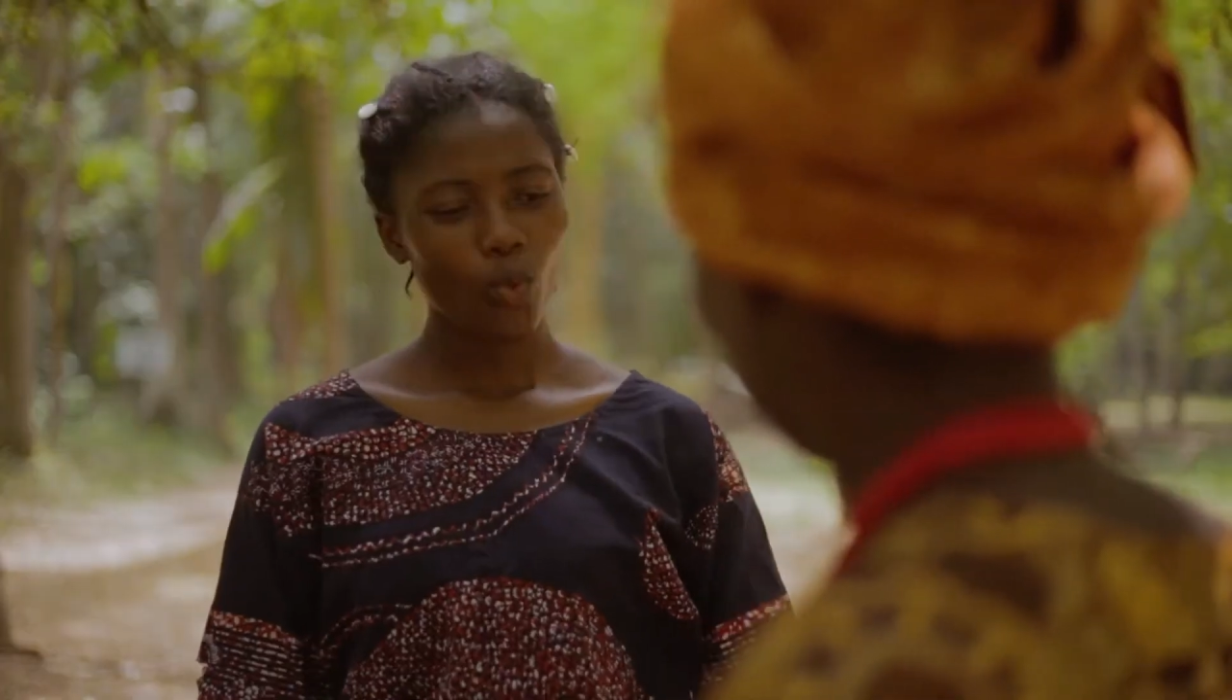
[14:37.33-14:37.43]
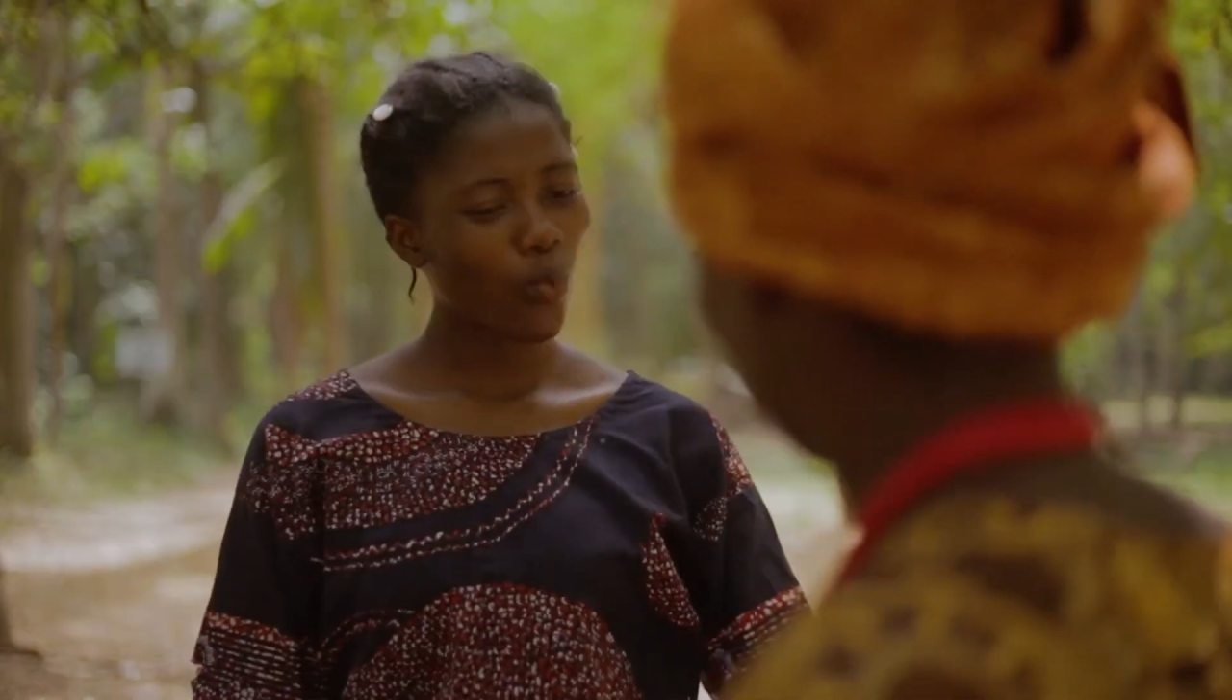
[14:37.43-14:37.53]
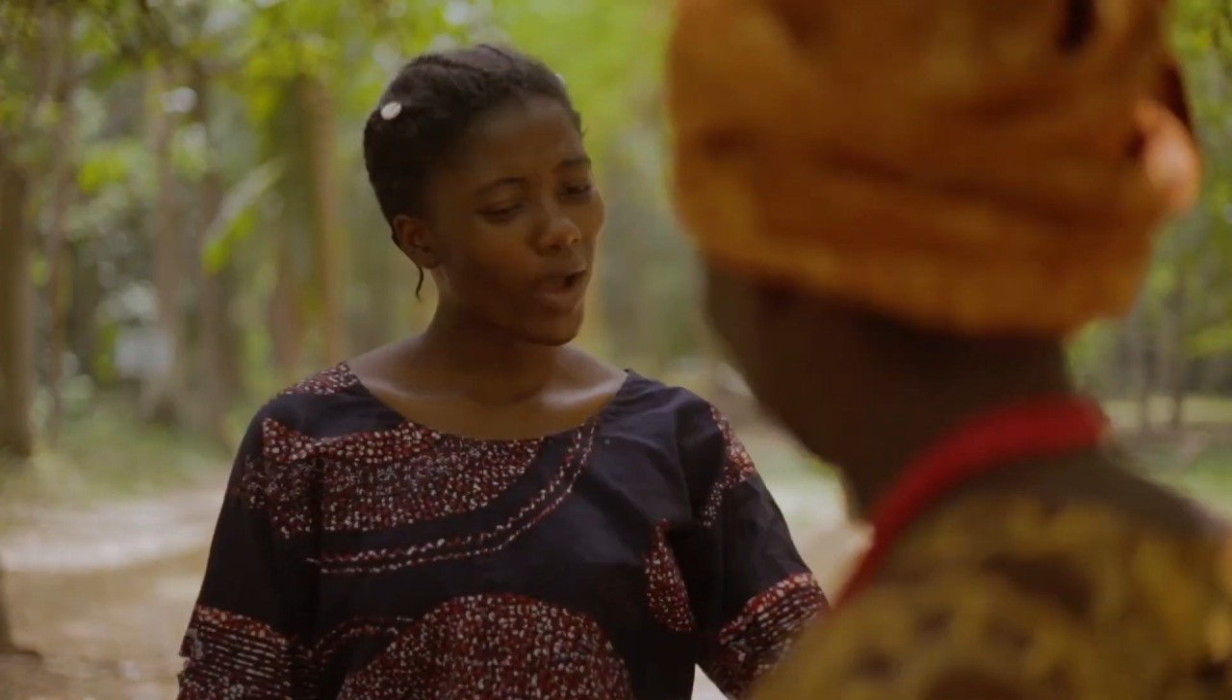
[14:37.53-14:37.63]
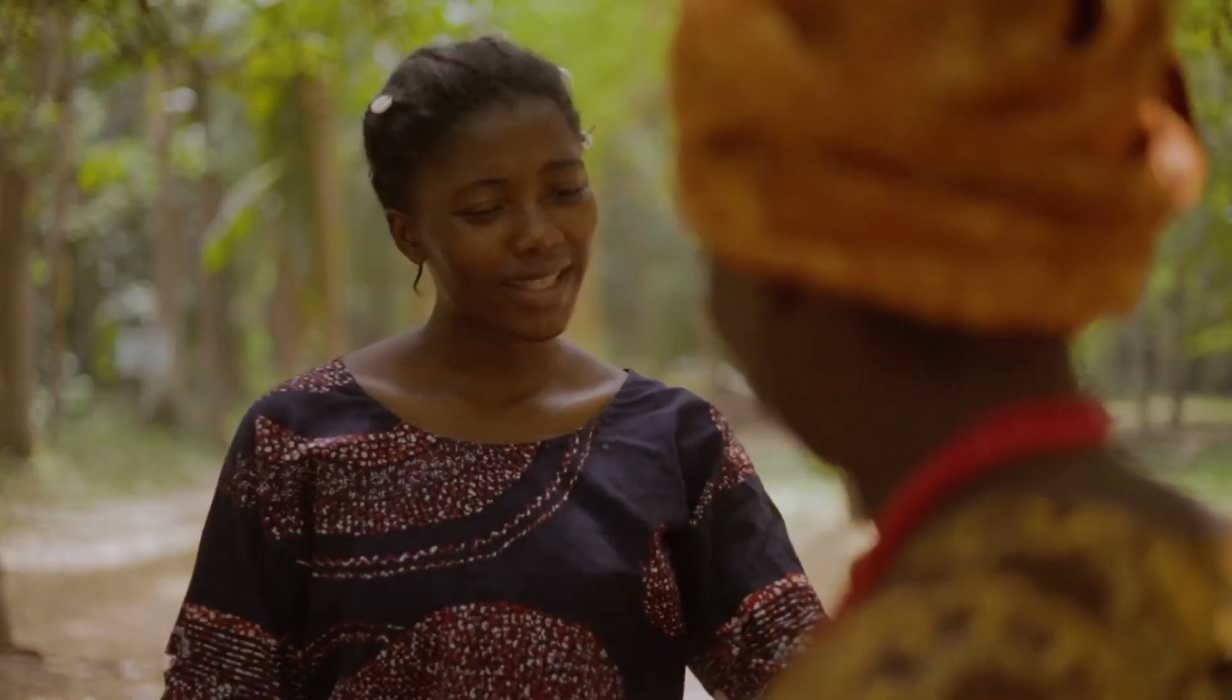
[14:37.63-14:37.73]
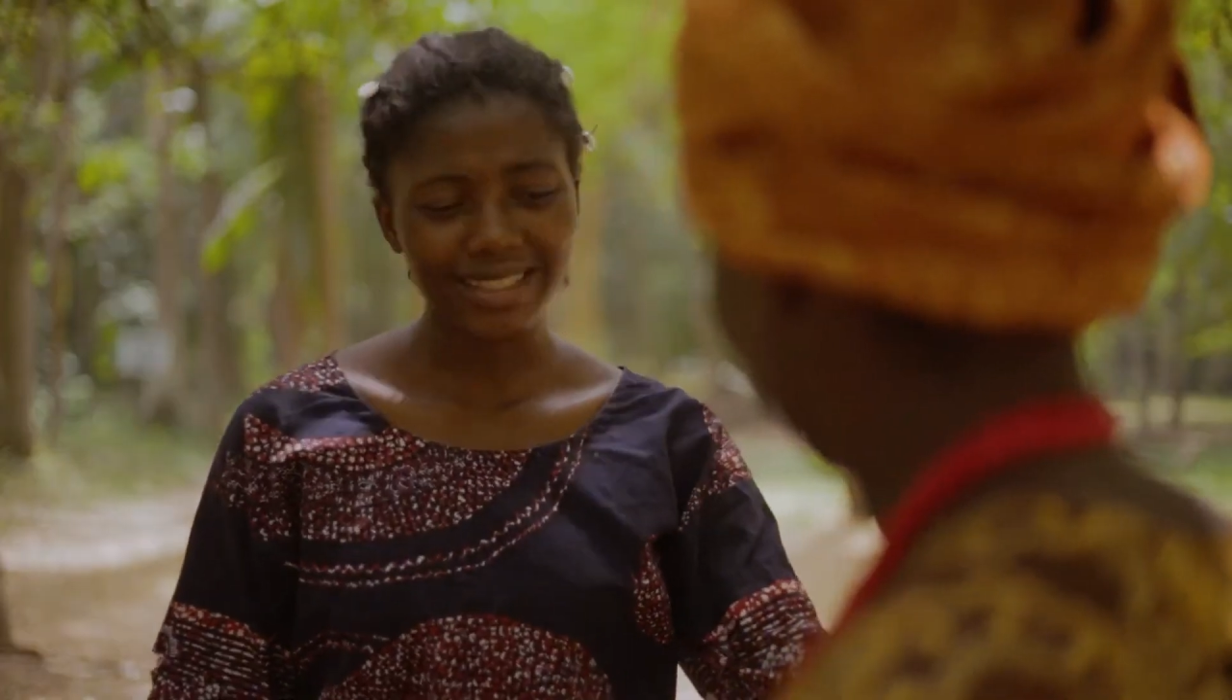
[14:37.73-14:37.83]

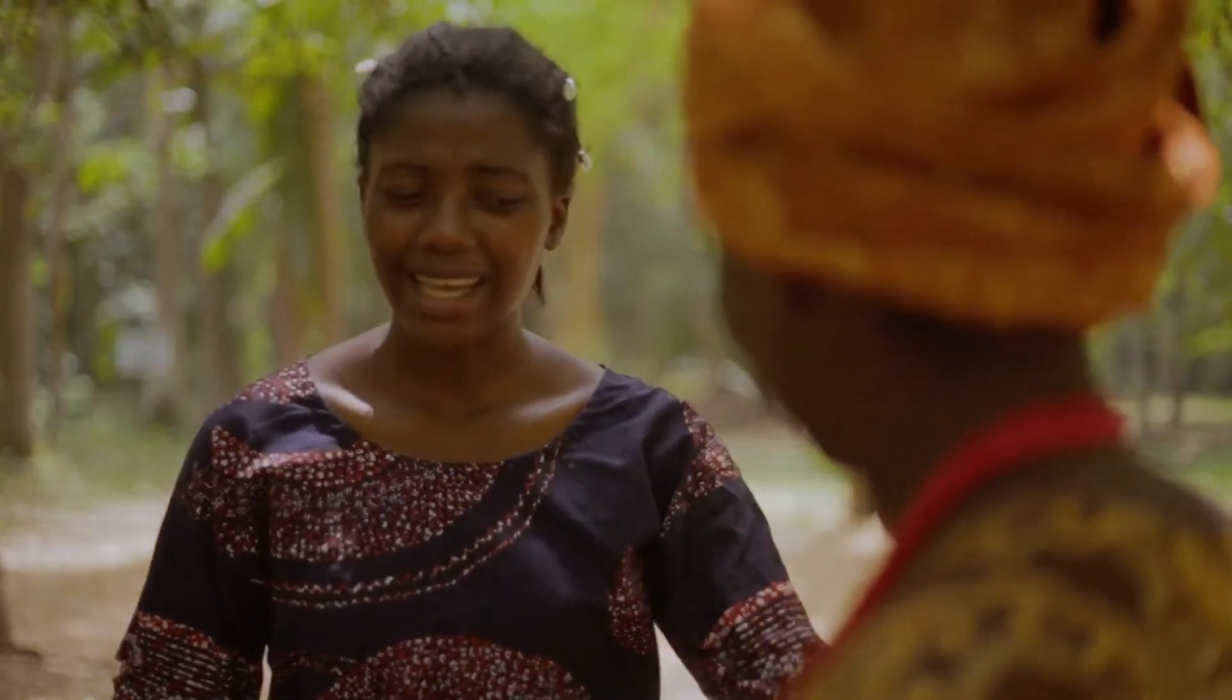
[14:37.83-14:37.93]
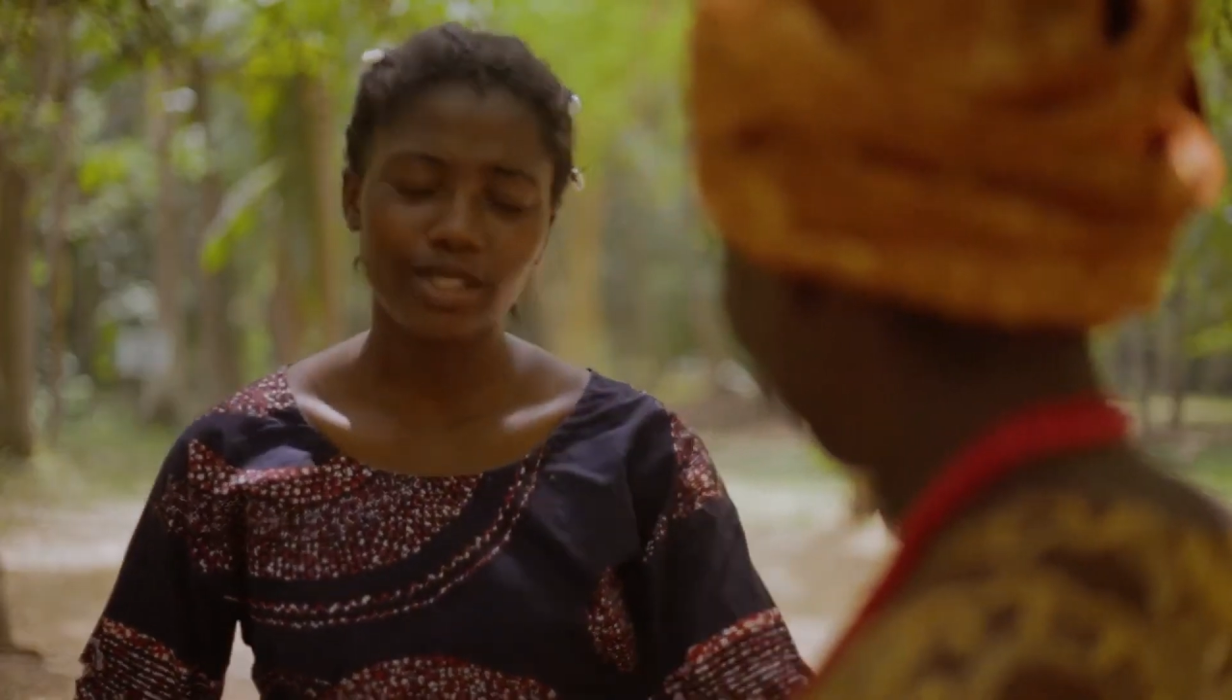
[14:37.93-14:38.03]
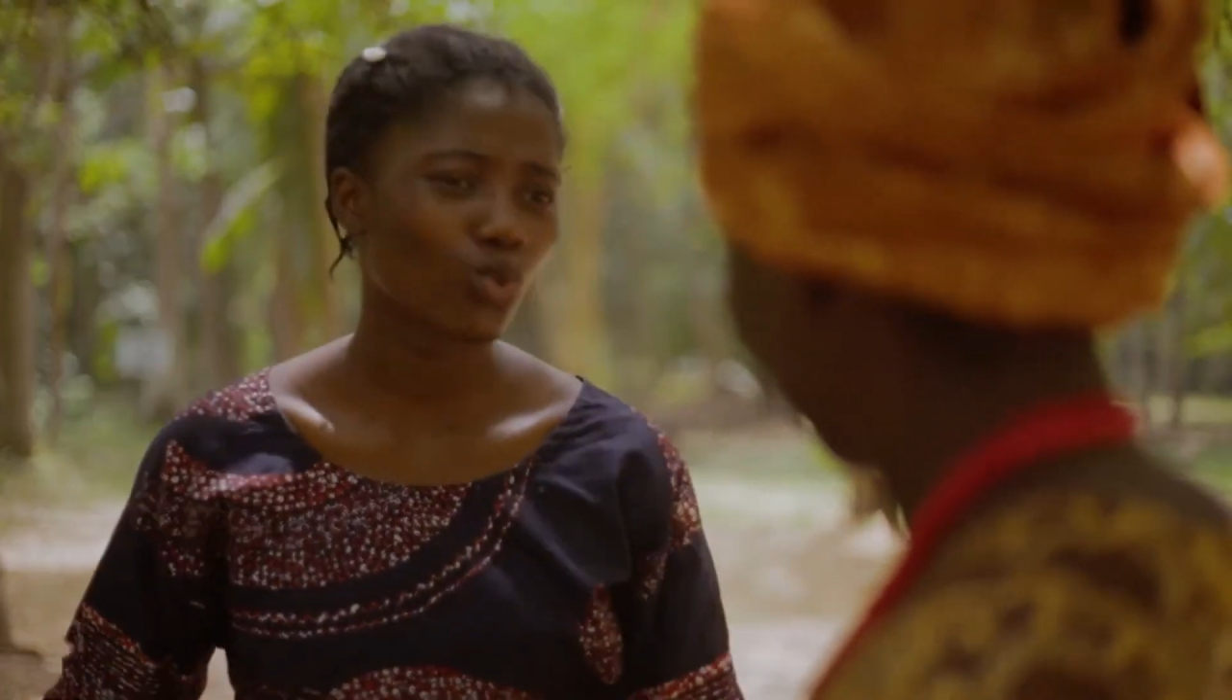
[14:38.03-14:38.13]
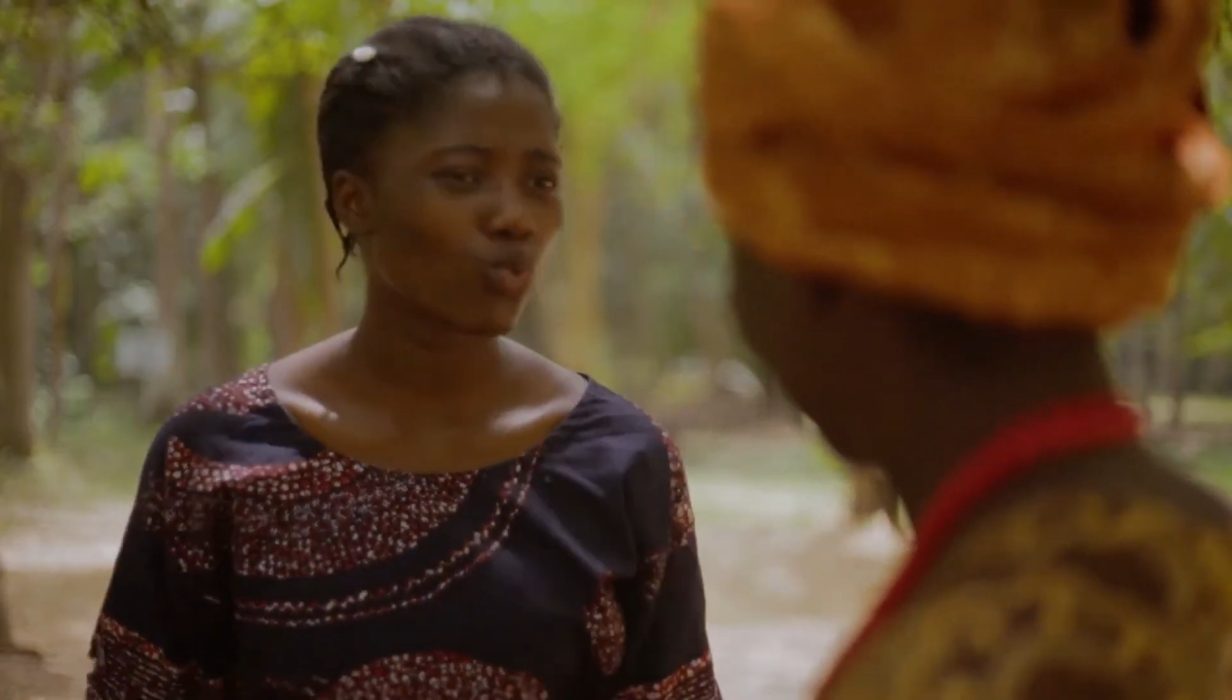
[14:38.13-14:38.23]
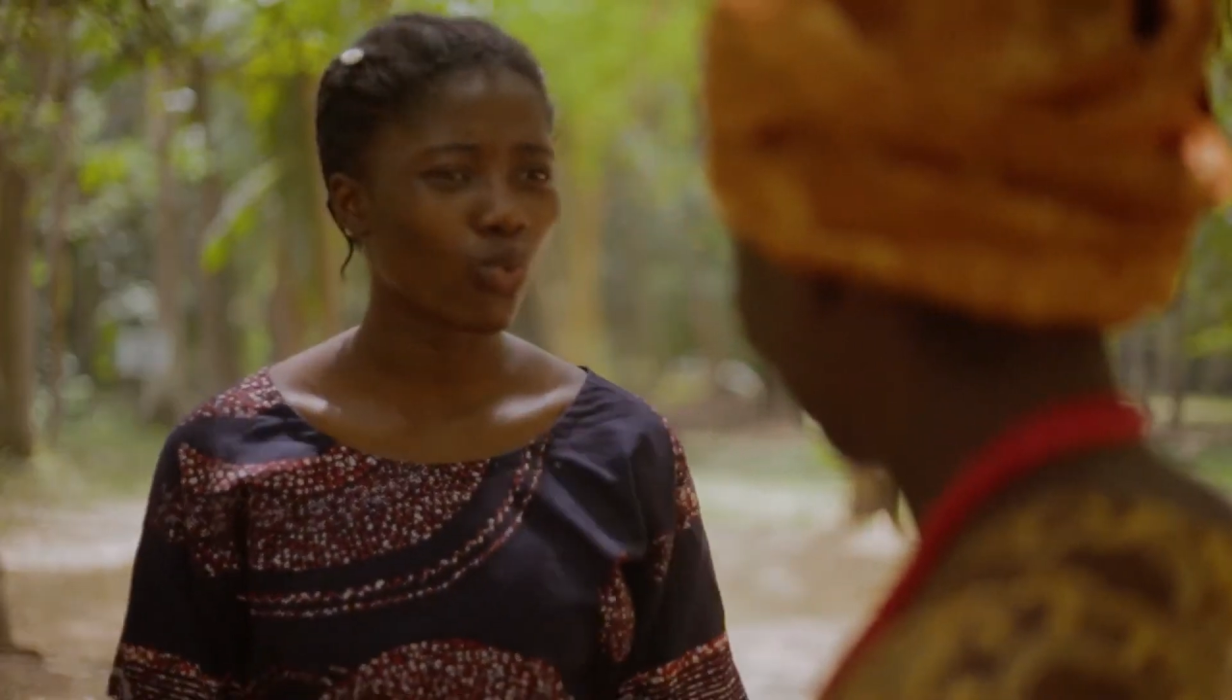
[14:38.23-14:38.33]
Wait,
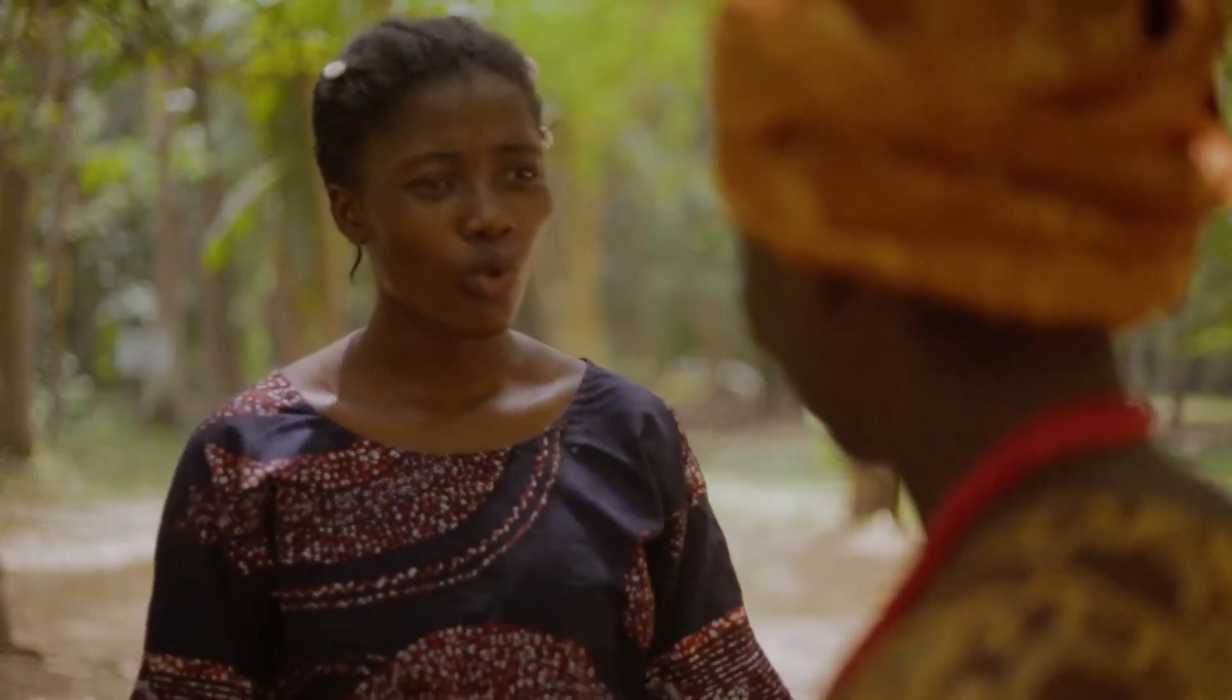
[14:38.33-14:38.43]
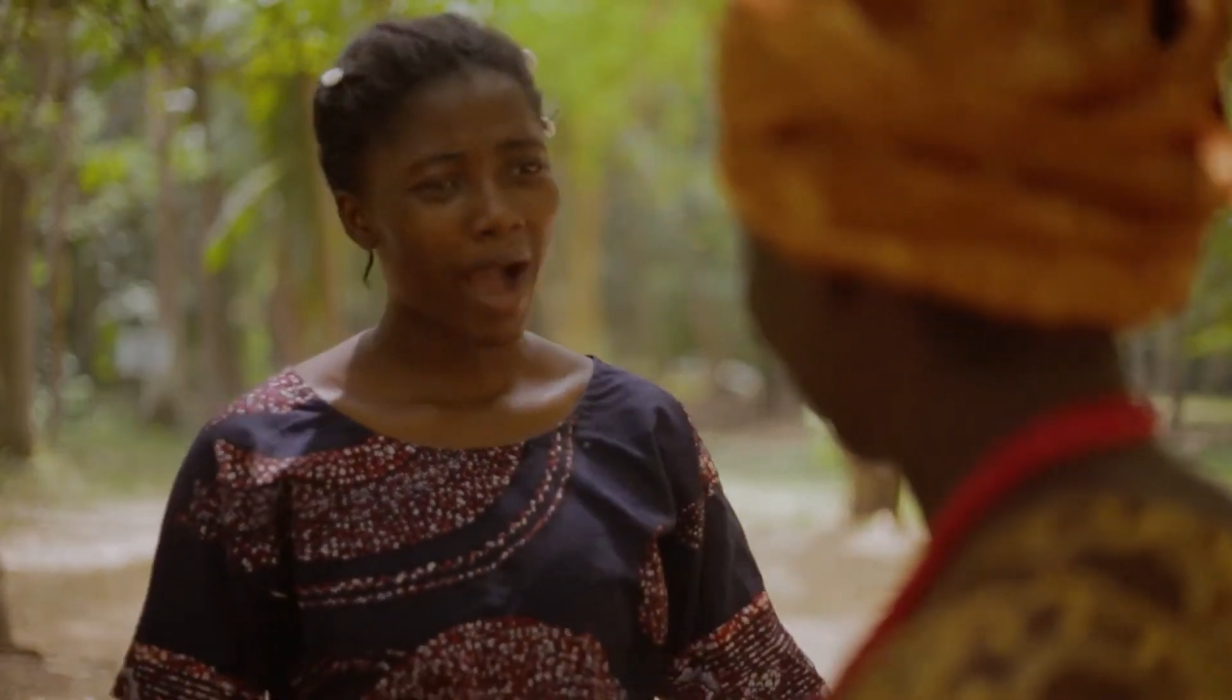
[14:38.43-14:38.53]
Sadiku.